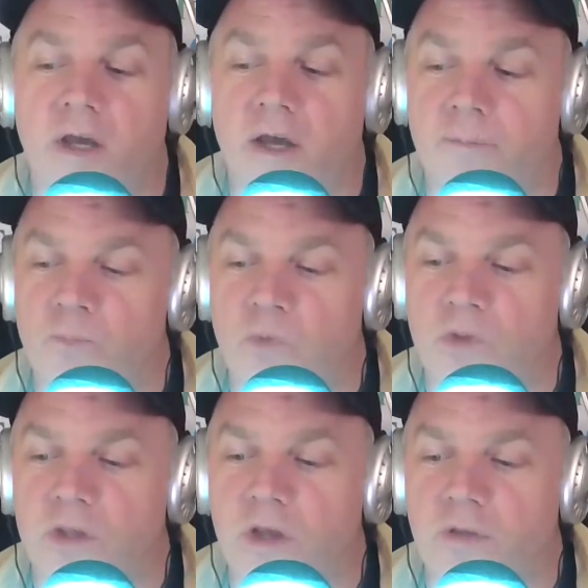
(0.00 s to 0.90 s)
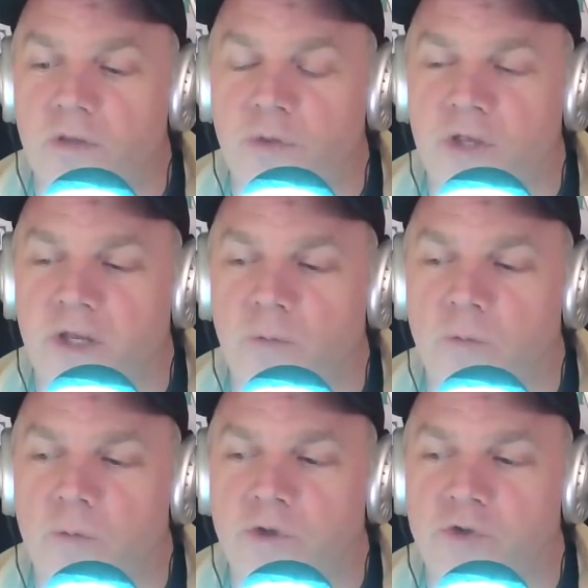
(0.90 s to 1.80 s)
um the other
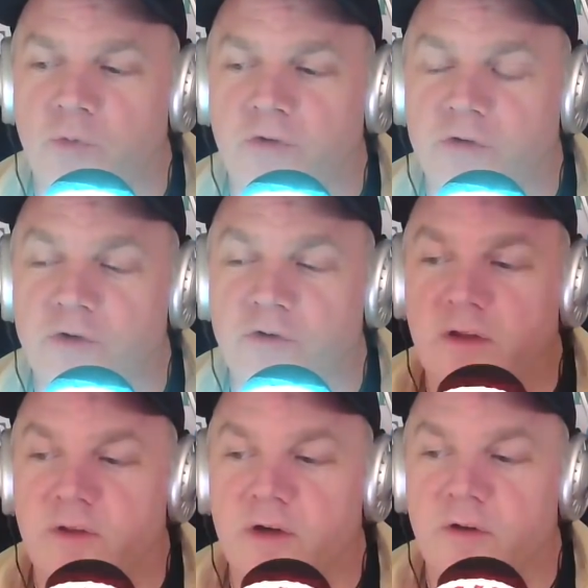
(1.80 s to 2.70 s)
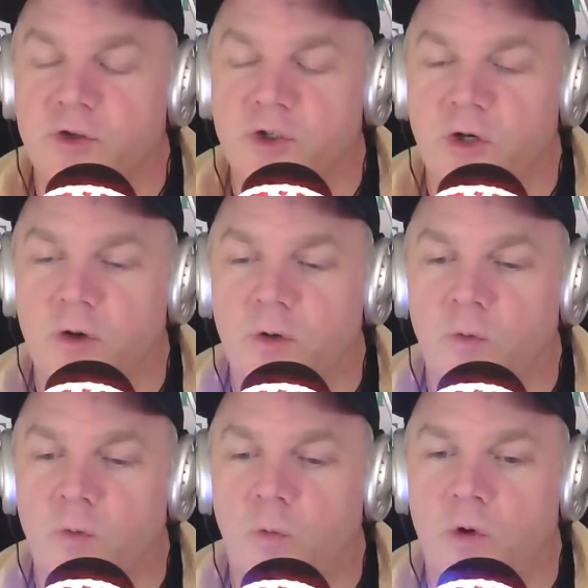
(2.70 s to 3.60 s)
thing which was interesting at the end of the show
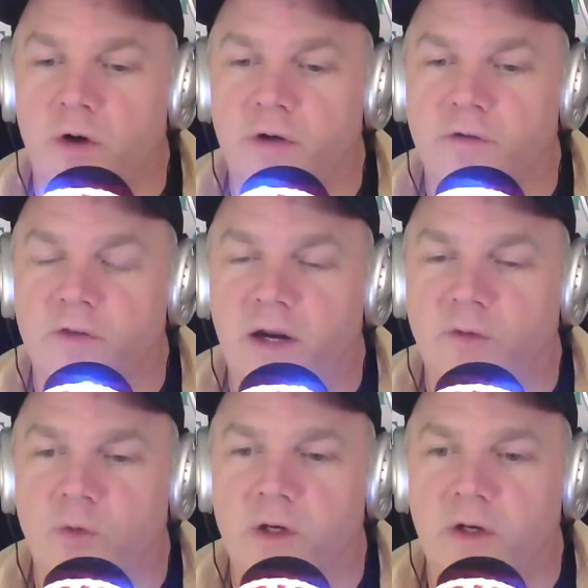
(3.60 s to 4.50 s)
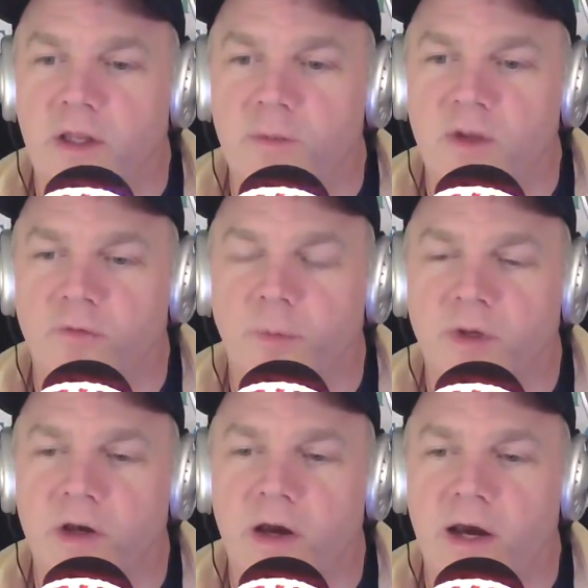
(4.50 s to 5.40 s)
was that I was reading an email from a
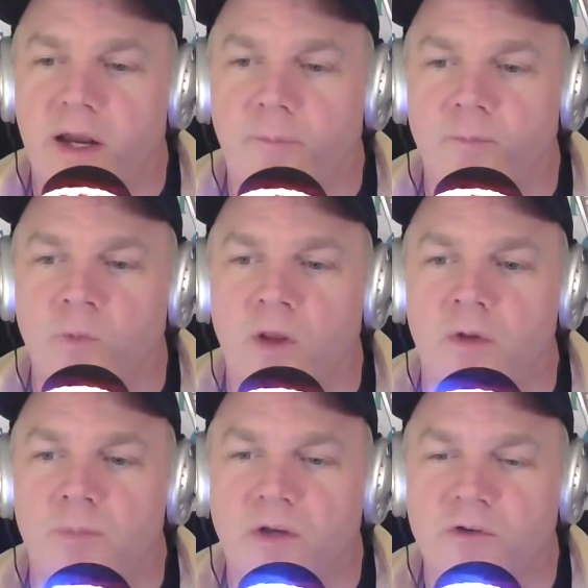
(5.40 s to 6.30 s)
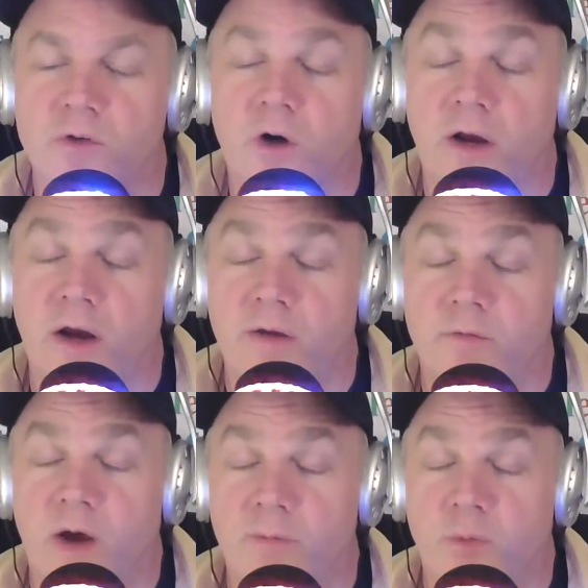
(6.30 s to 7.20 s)
guy because you know I I,
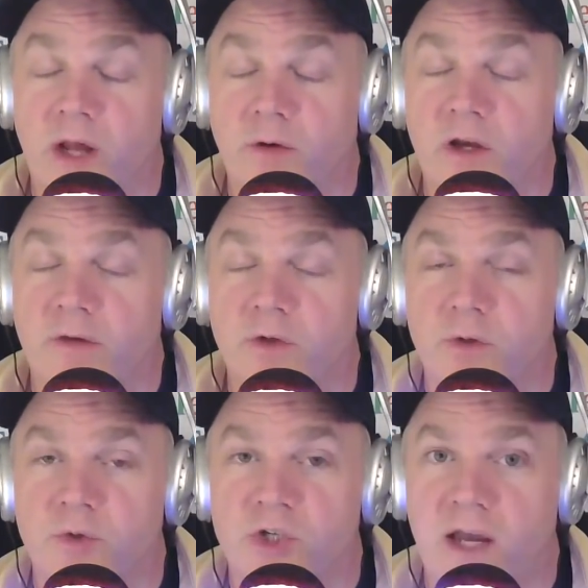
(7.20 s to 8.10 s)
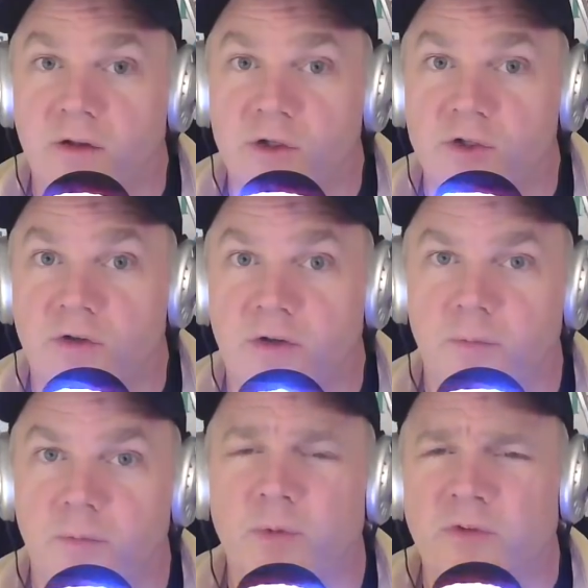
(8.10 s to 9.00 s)
I put out kind of a new challenge.
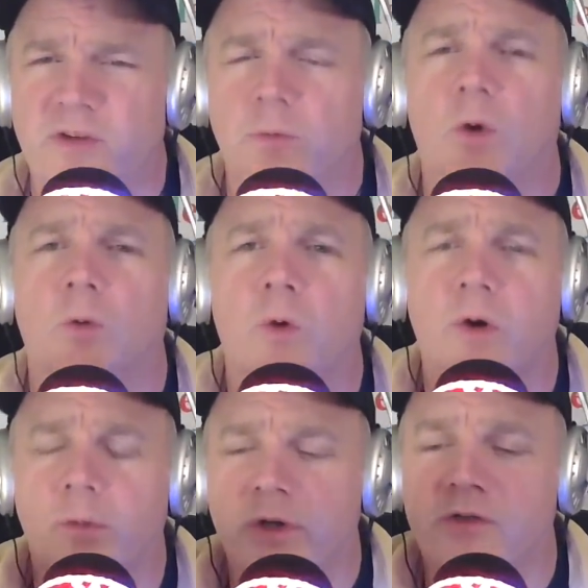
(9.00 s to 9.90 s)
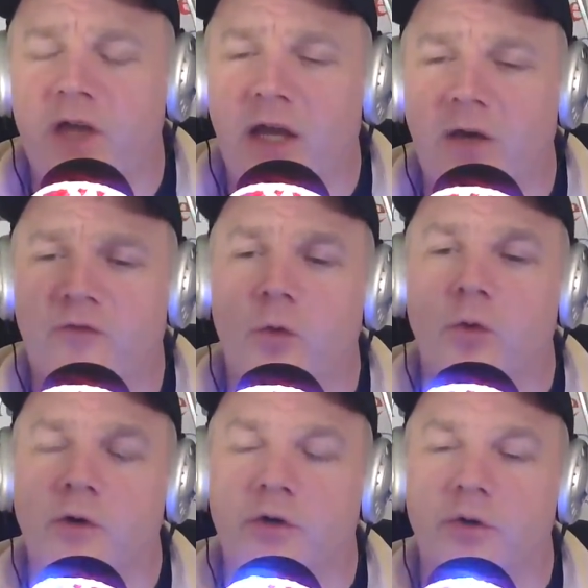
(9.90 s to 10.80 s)
People said, "Well, what would it take
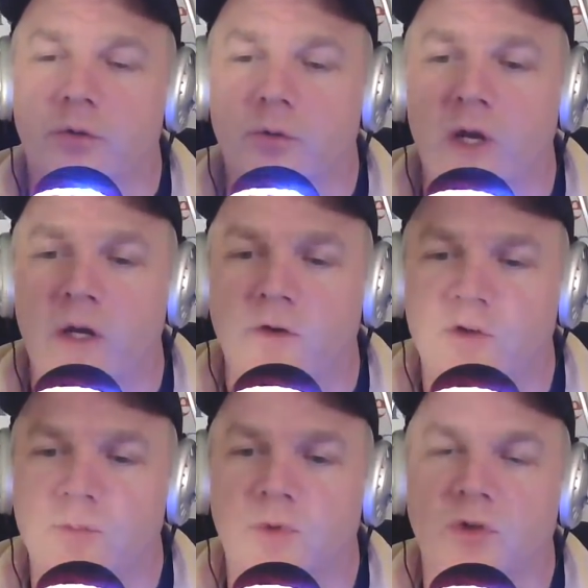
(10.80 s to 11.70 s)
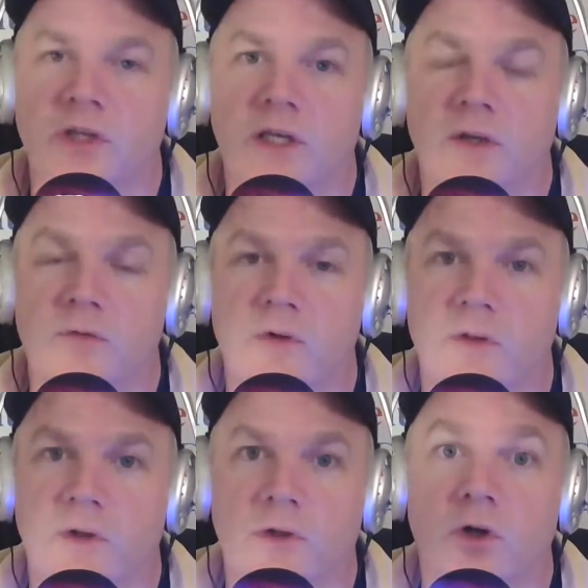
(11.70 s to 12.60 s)
for you to believe
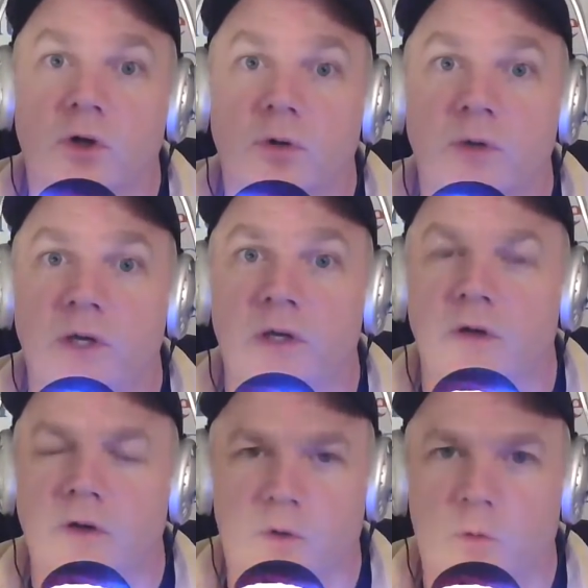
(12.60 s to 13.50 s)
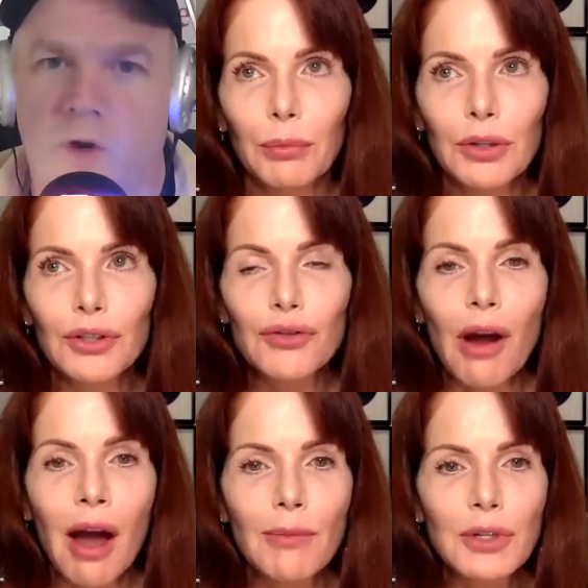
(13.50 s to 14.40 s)
in the globe?" You know, uh, evidence?
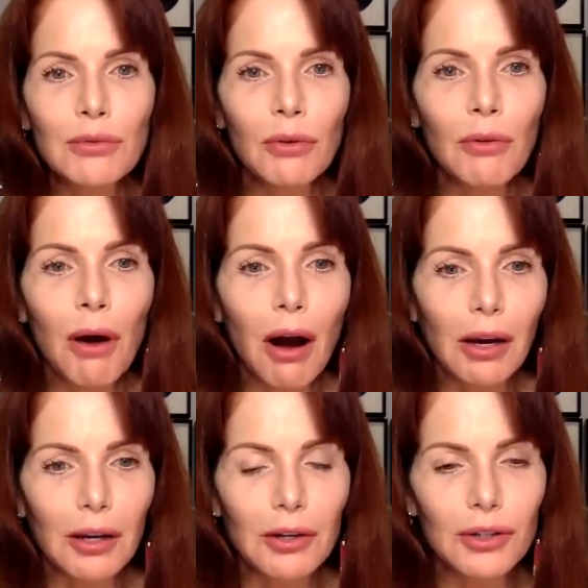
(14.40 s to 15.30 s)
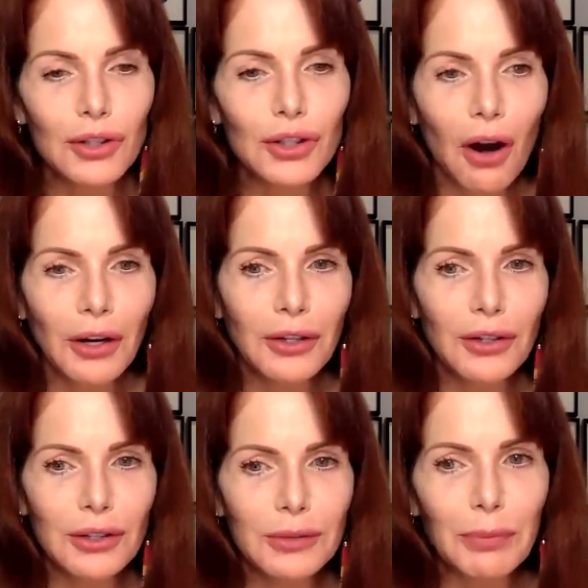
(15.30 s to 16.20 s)
Strapped like, to a rocket and shot
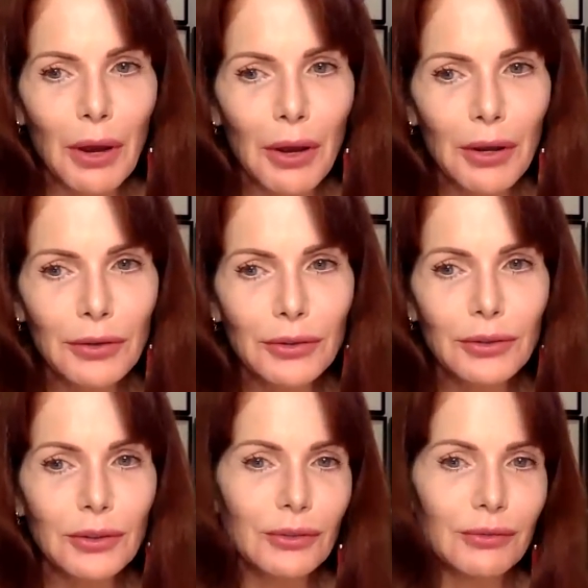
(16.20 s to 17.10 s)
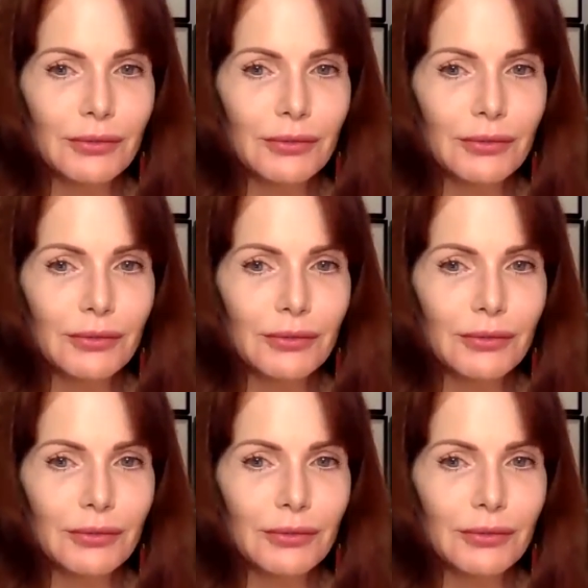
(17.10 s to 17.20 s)
into space. What?